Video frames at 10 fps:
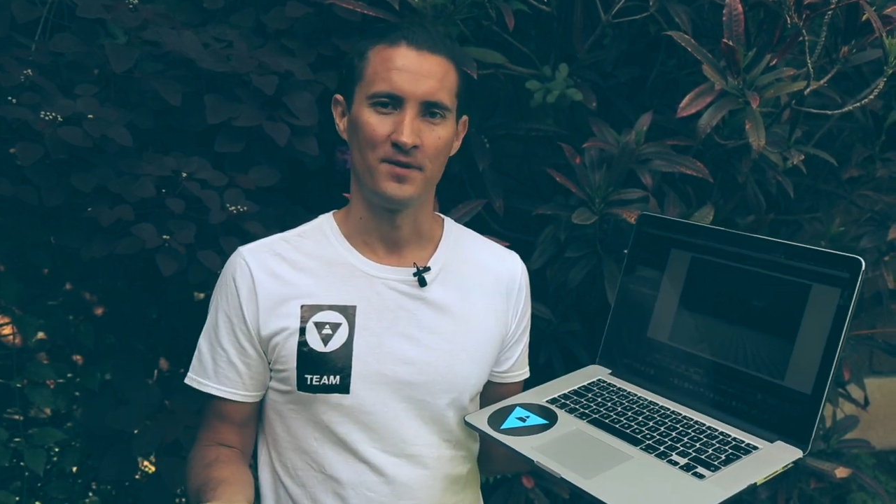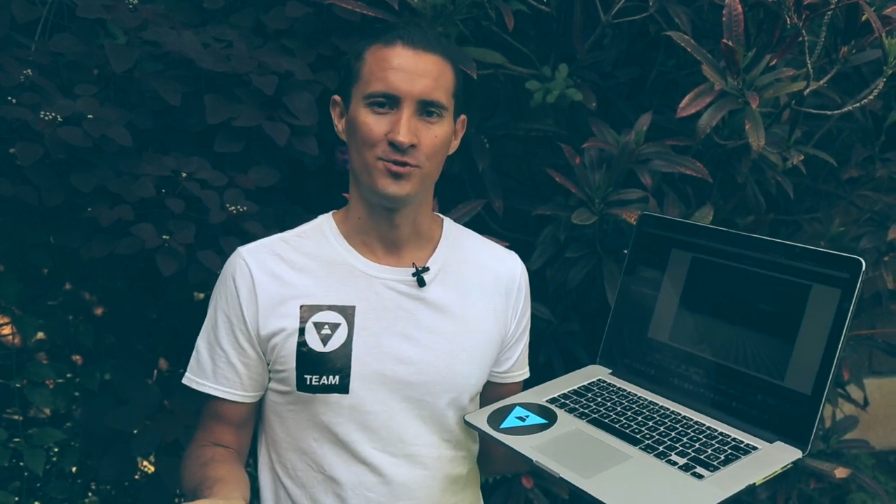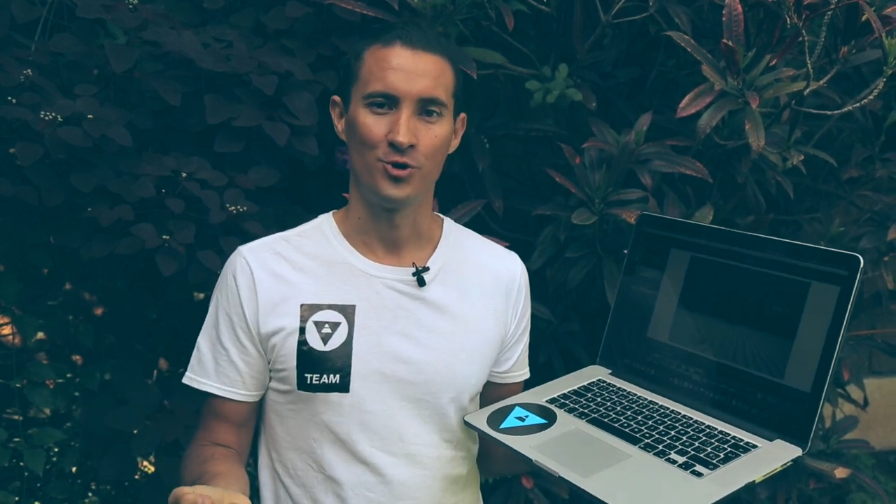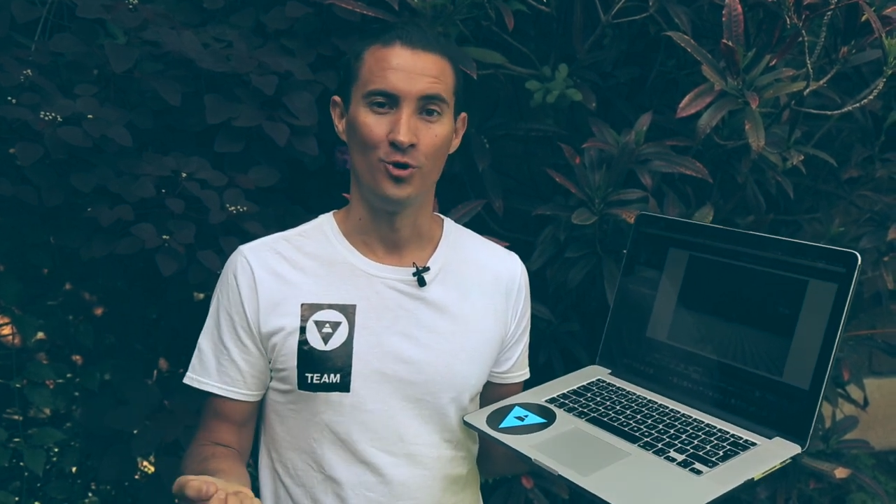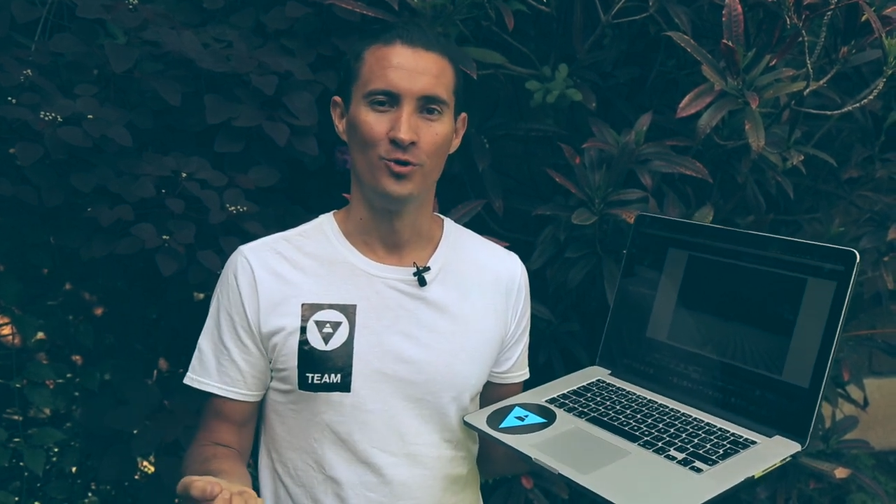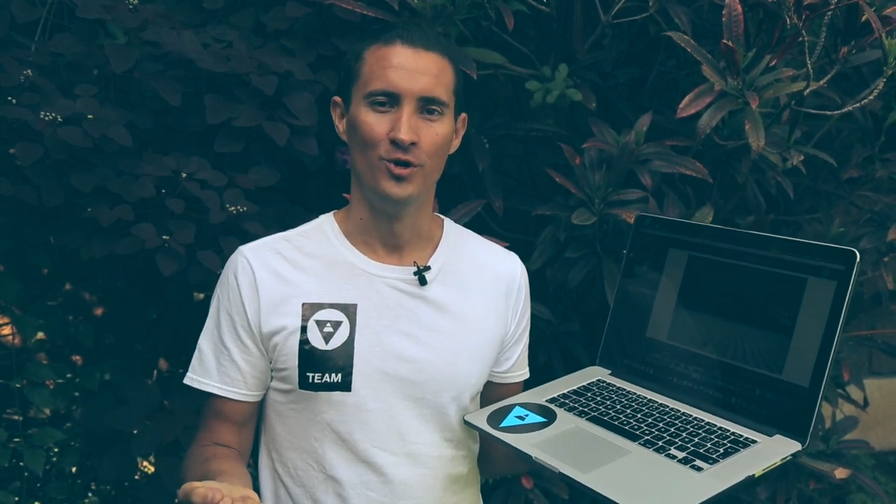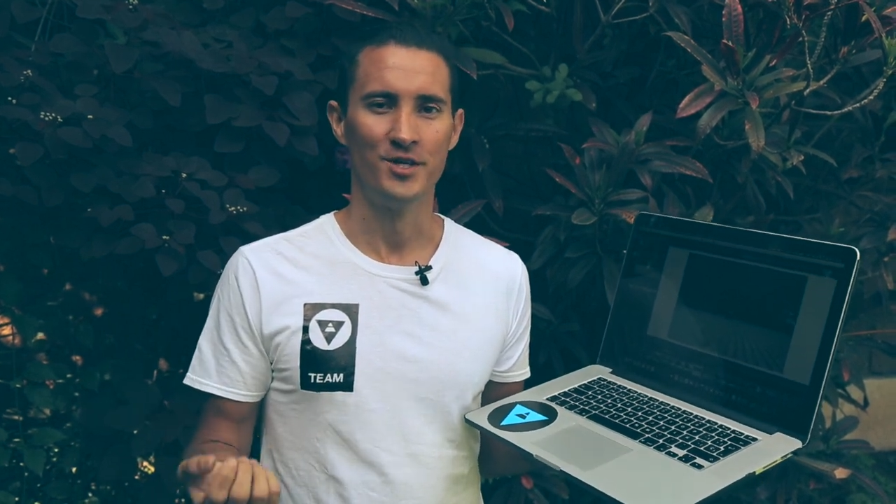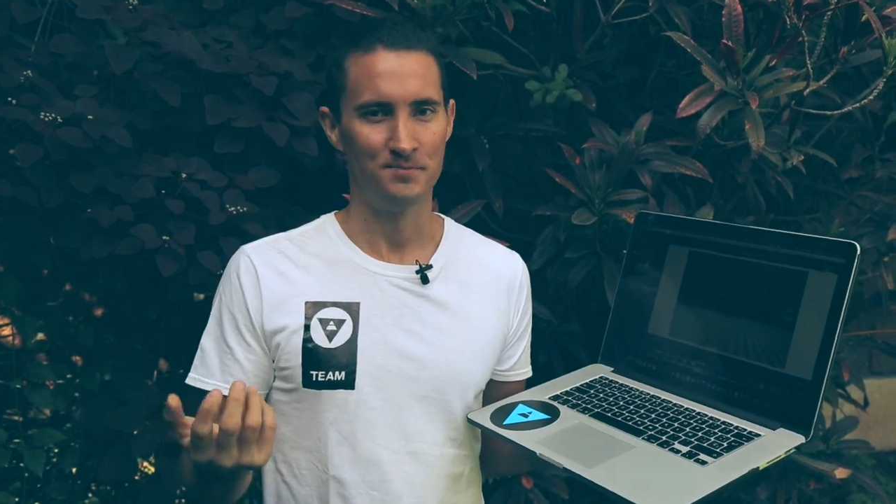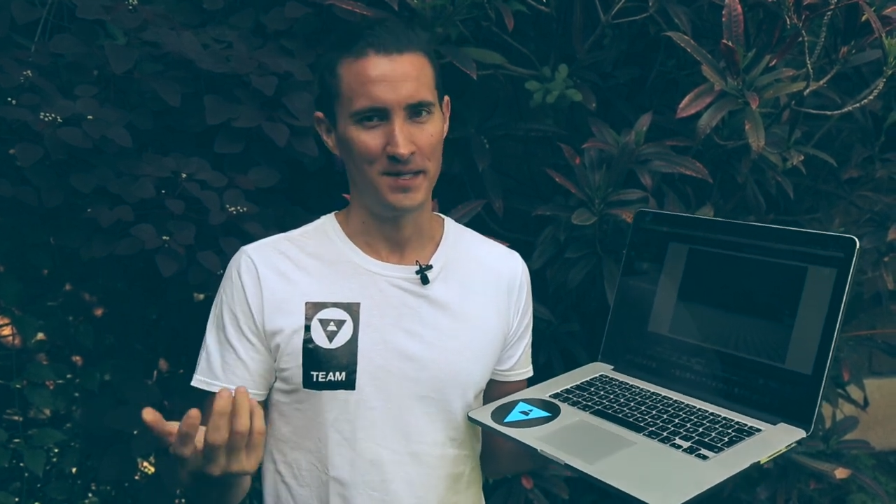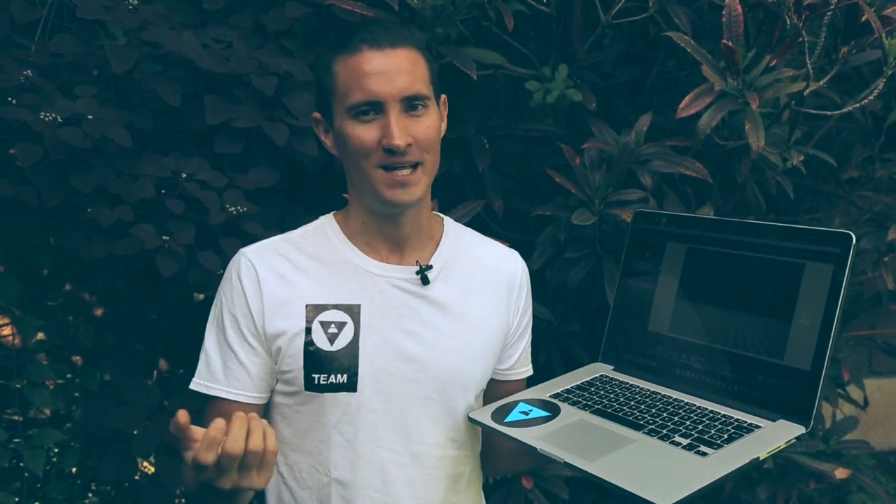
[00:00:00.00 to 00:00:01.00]
So
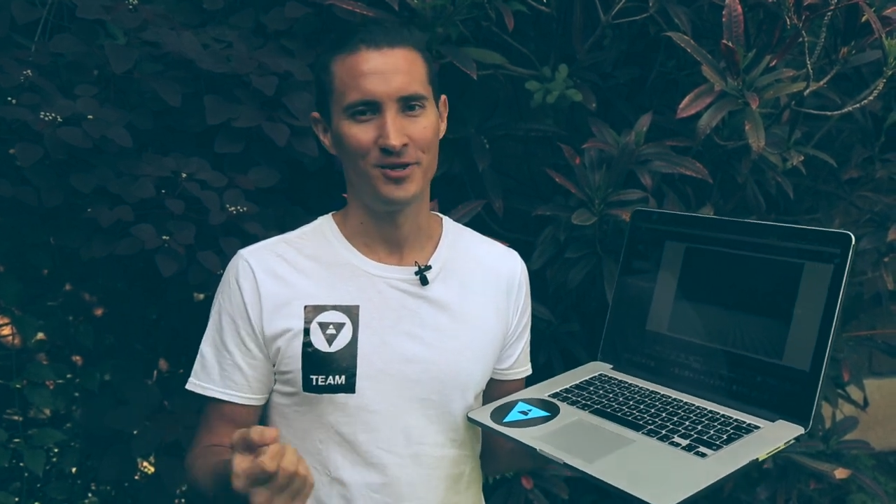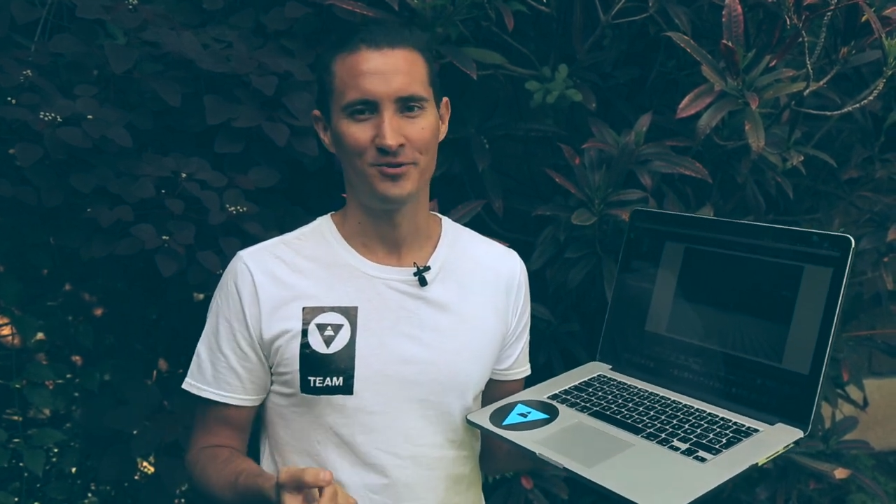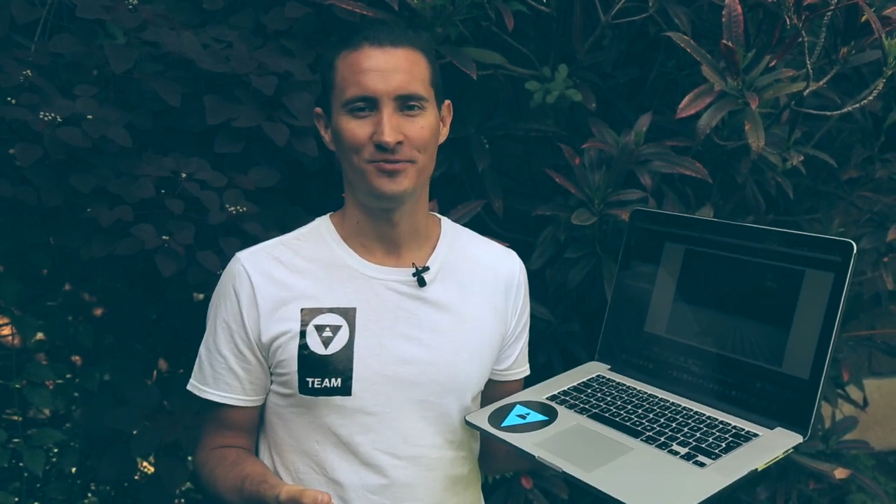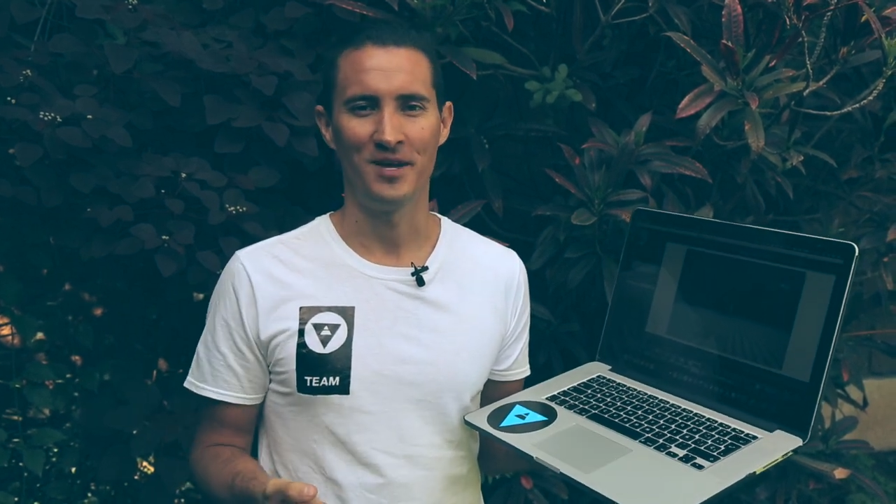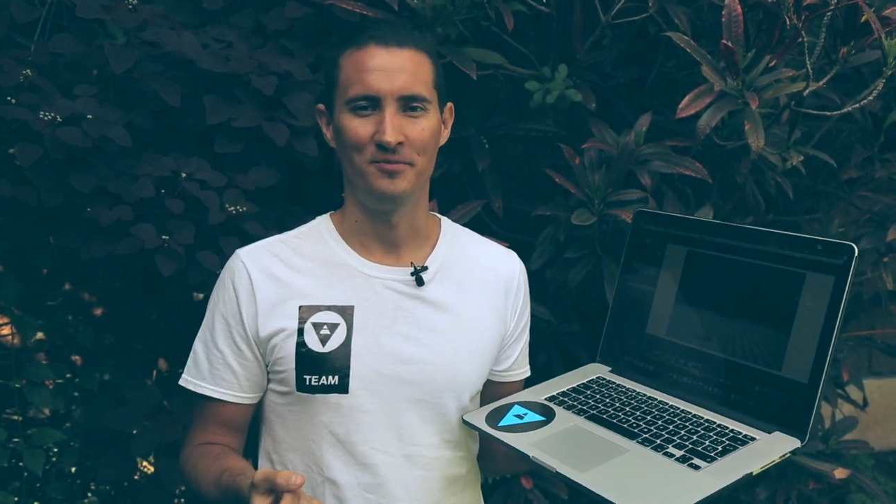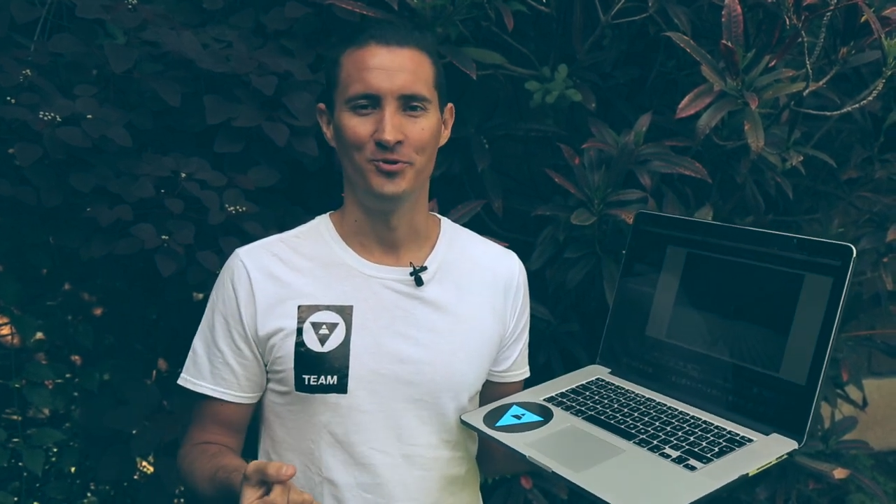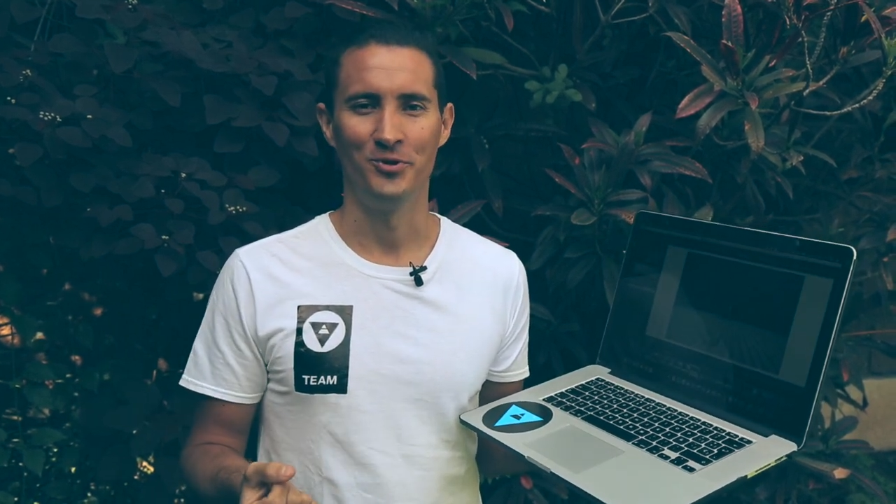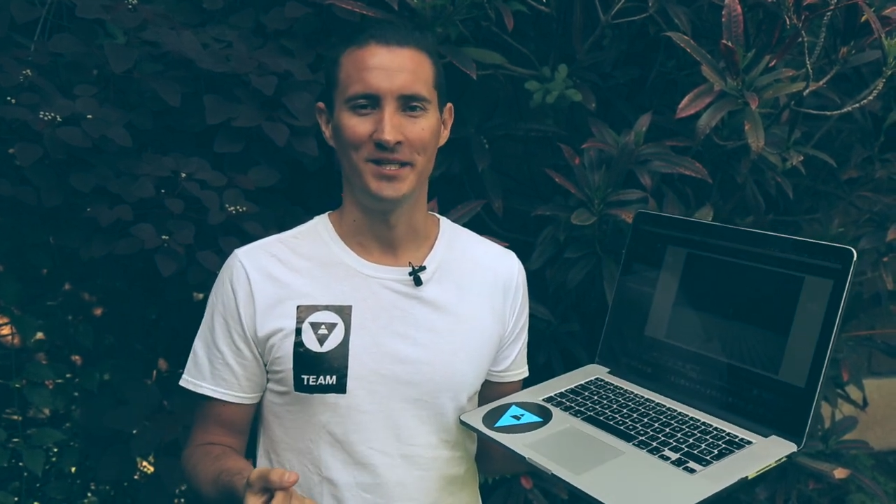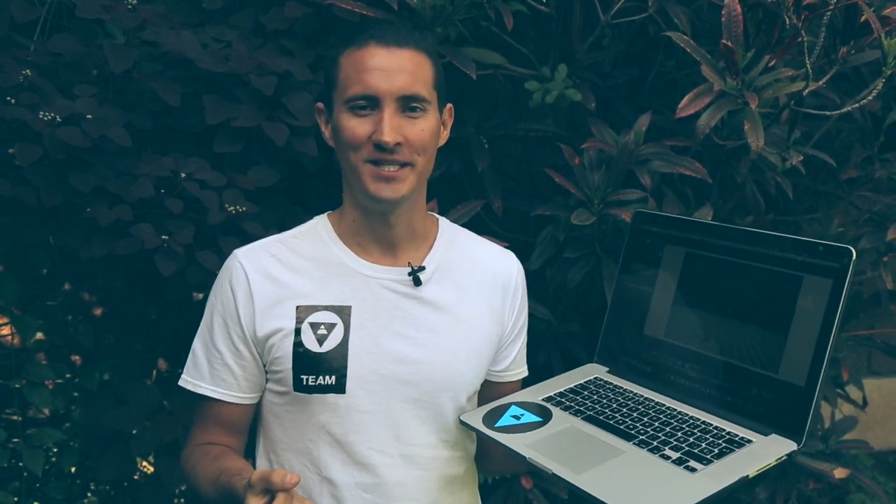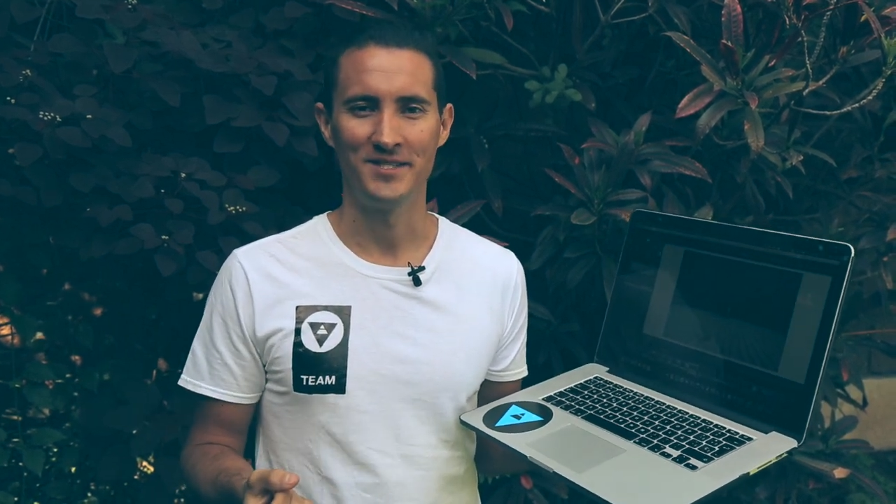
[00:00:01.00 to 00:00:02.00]
spend a lot of time
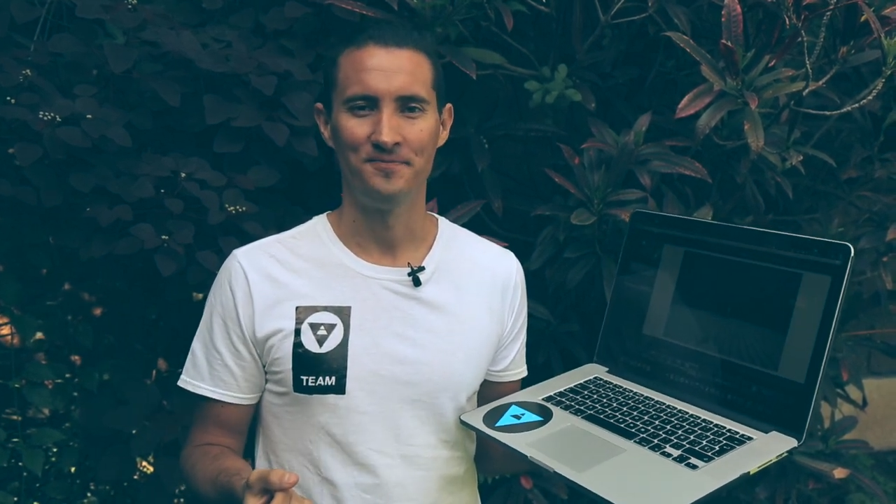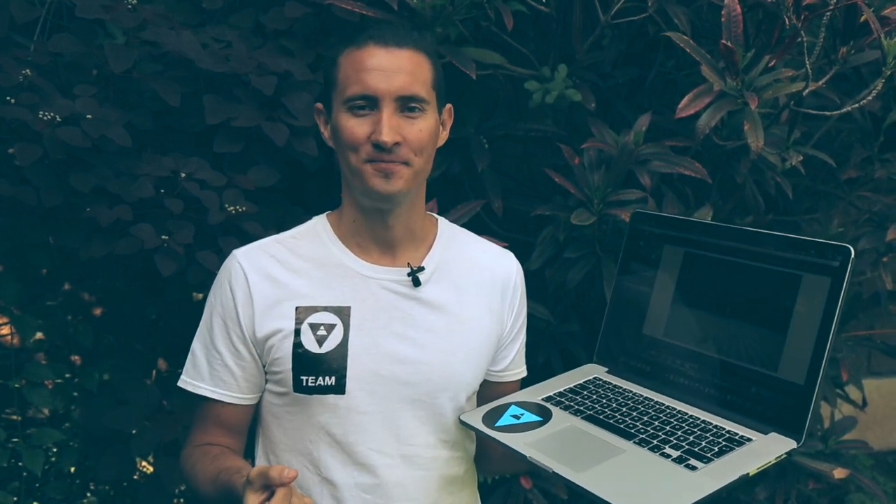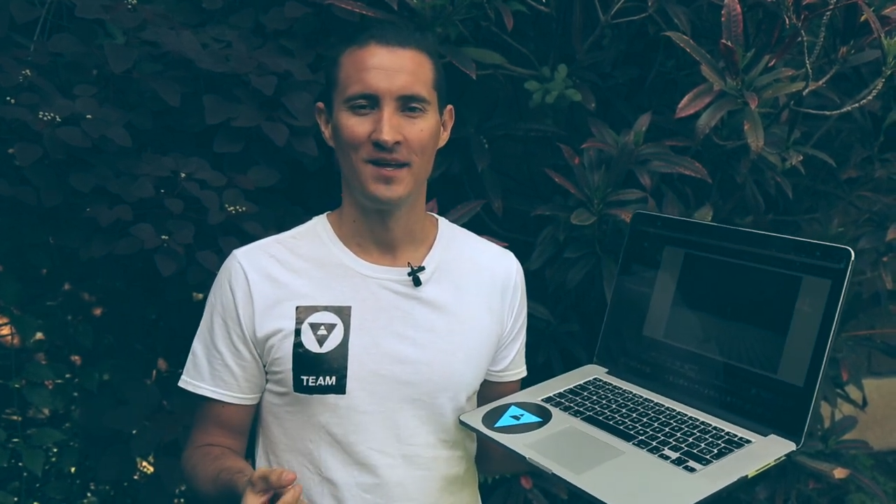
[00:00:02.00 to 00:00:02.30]
doing this.